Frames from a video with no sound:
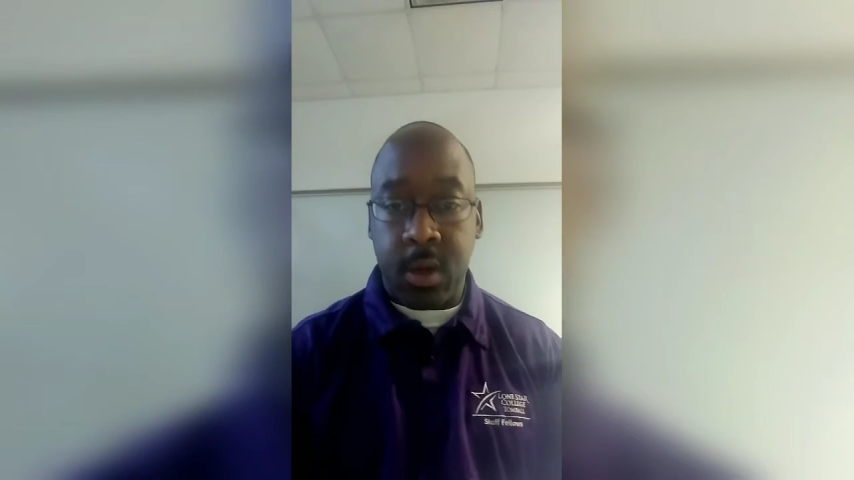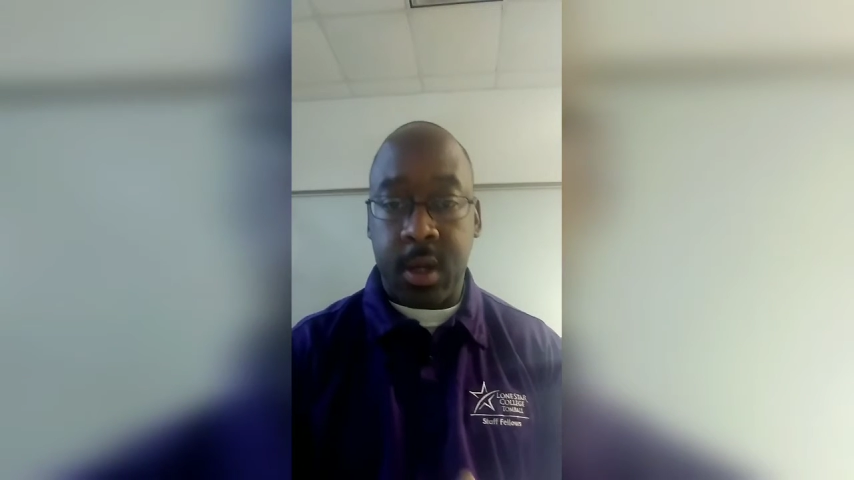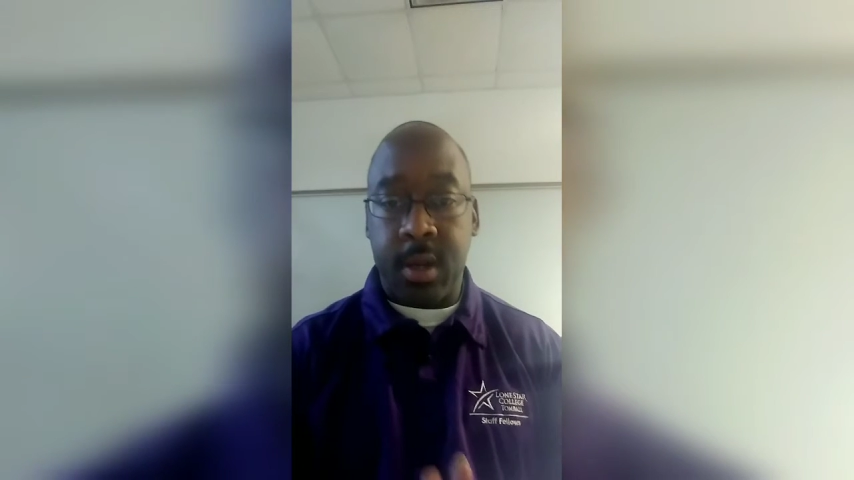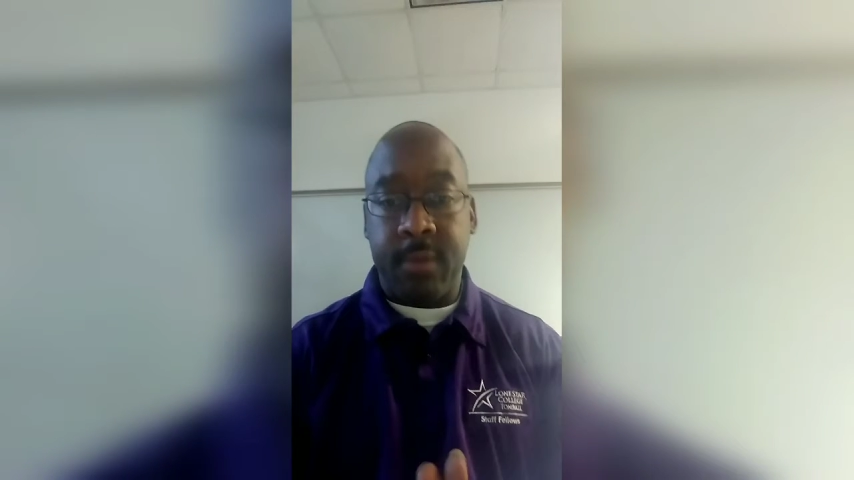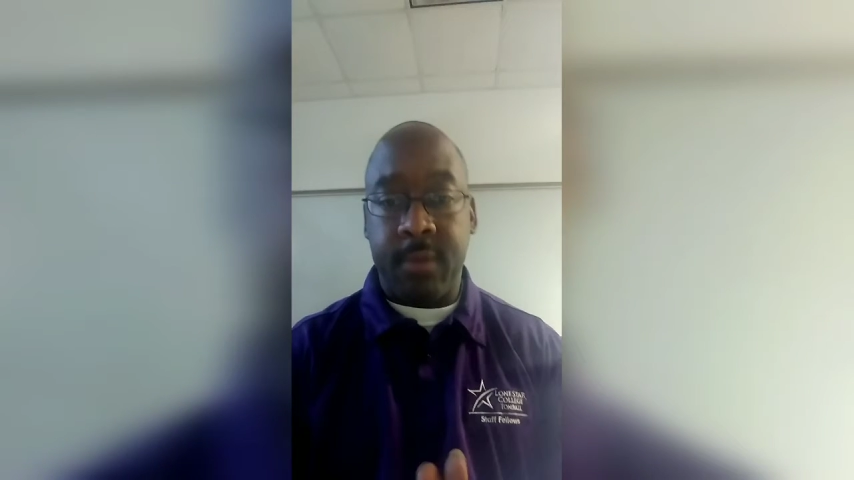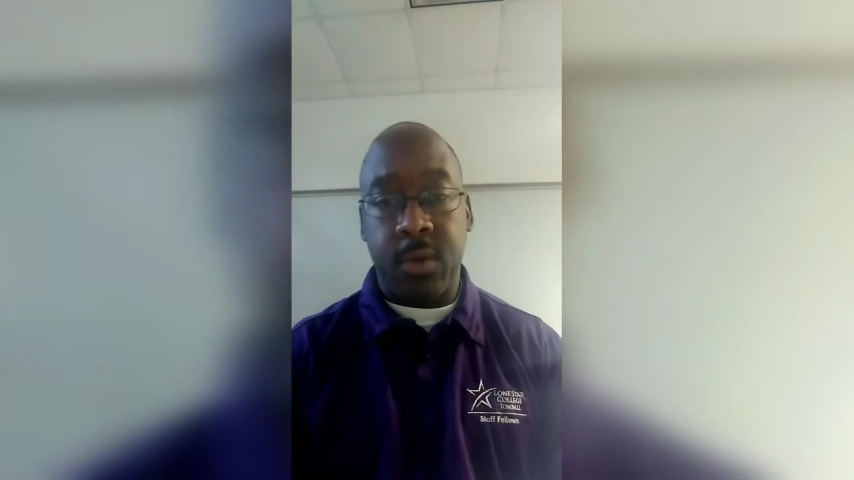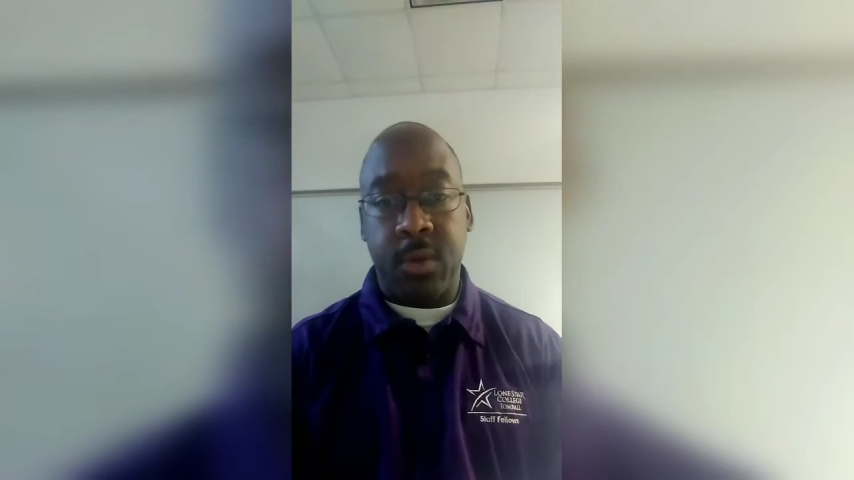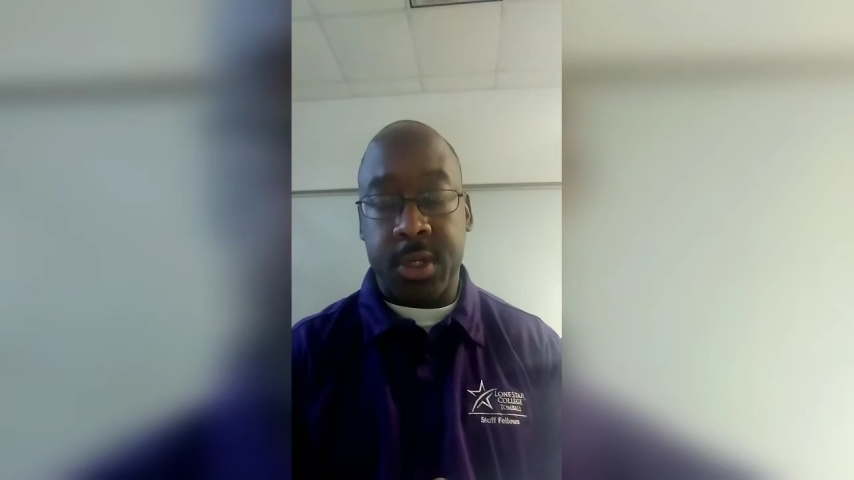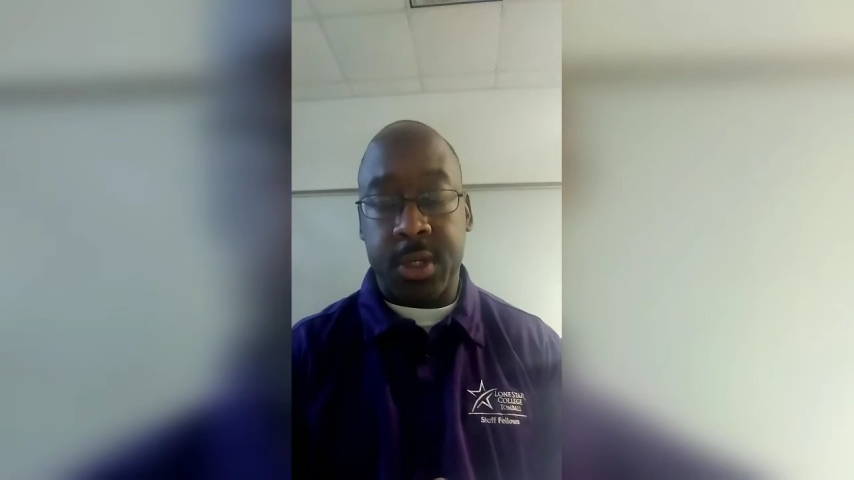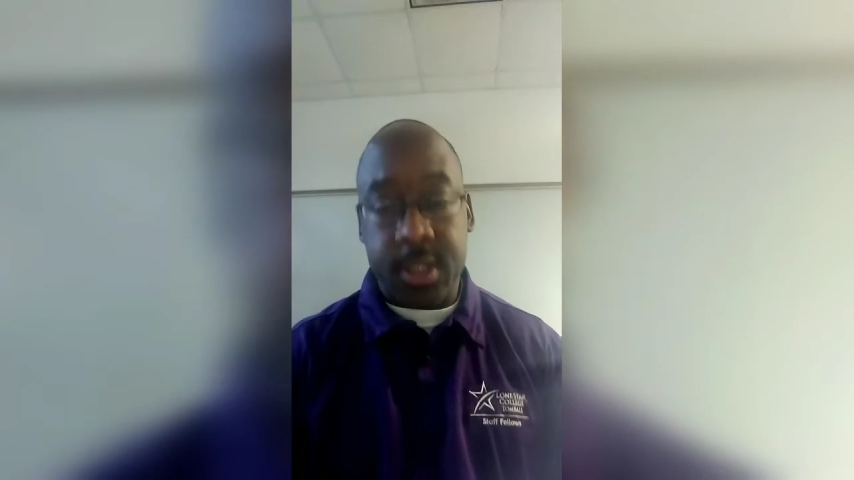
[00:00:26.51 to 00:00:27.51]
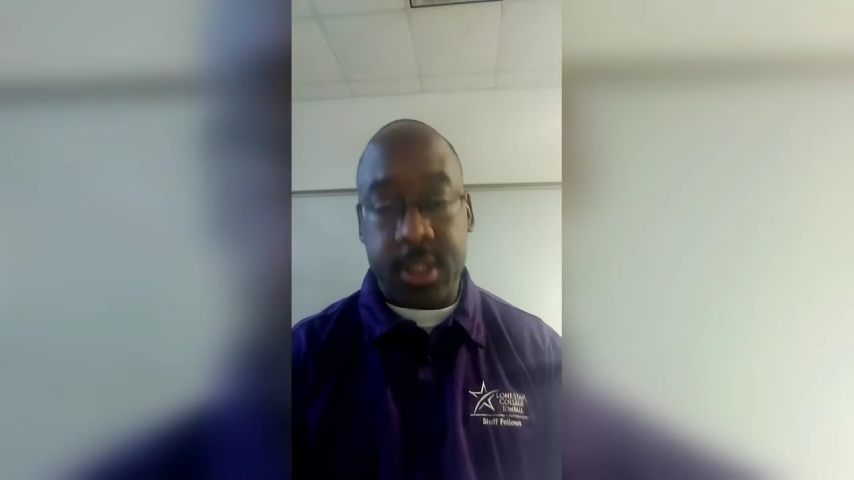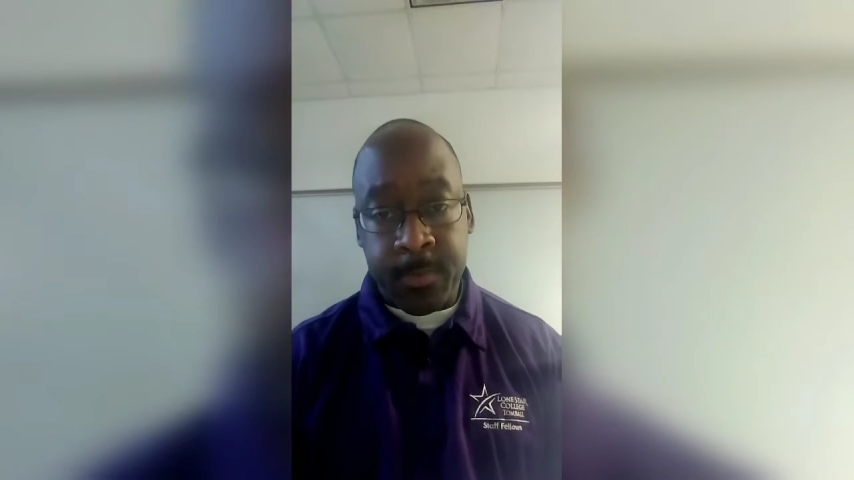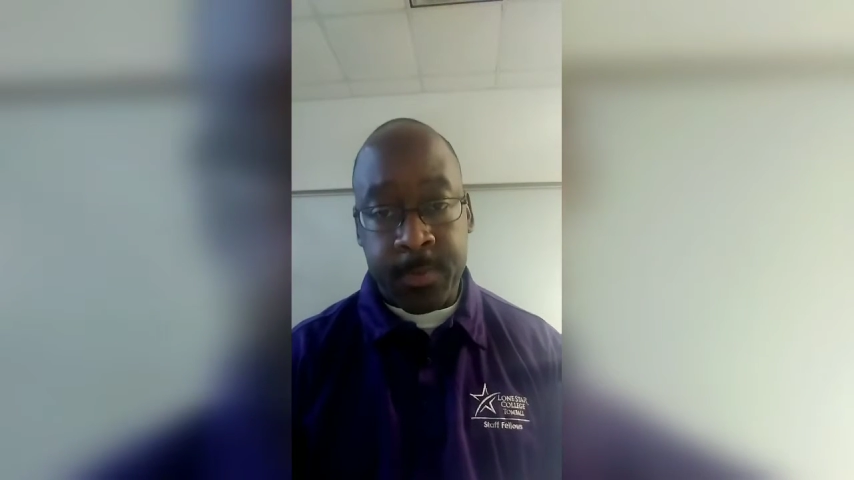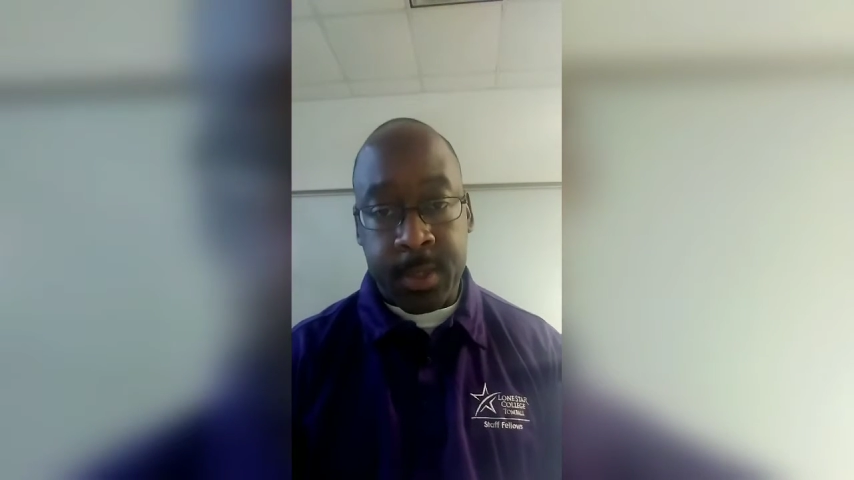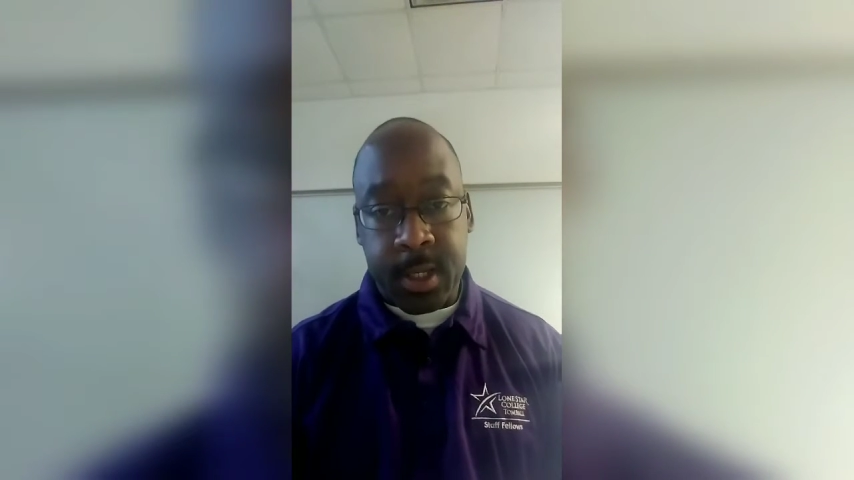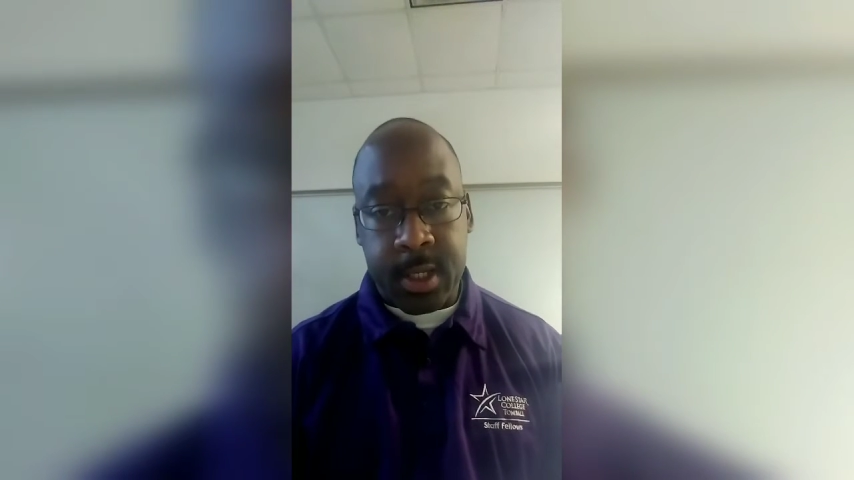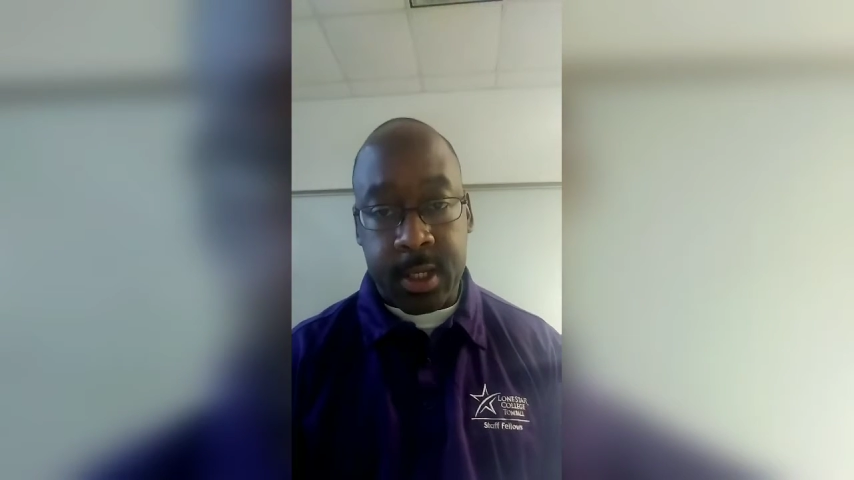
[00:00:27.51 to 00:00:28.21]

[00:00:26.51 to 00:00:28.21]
for the good.